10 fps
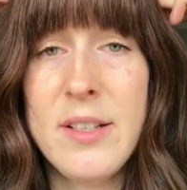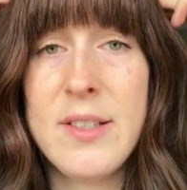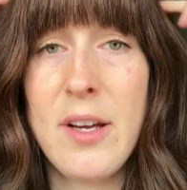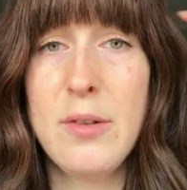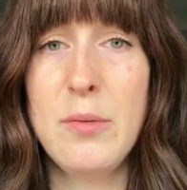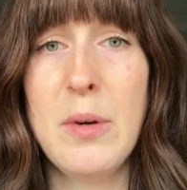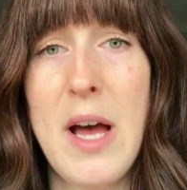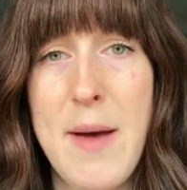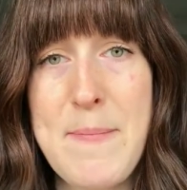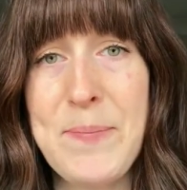So
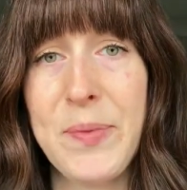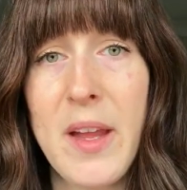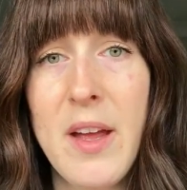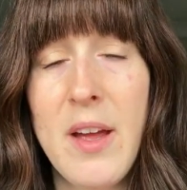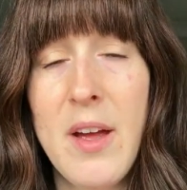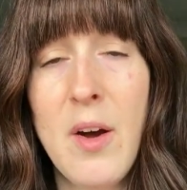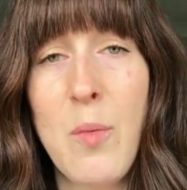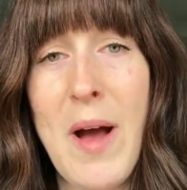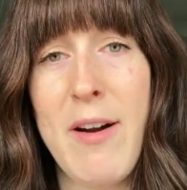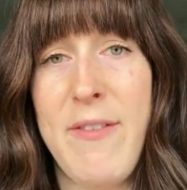
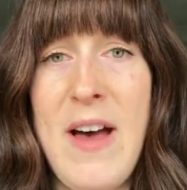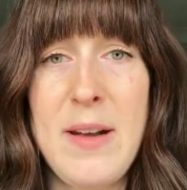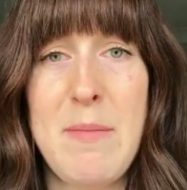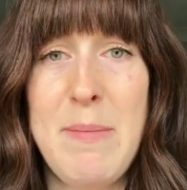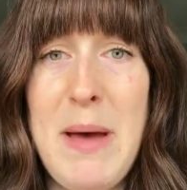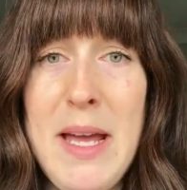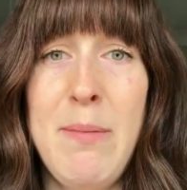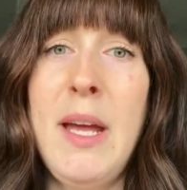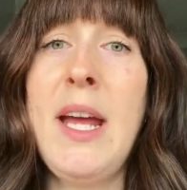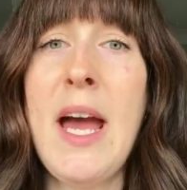where I've had my
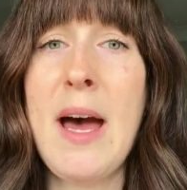baby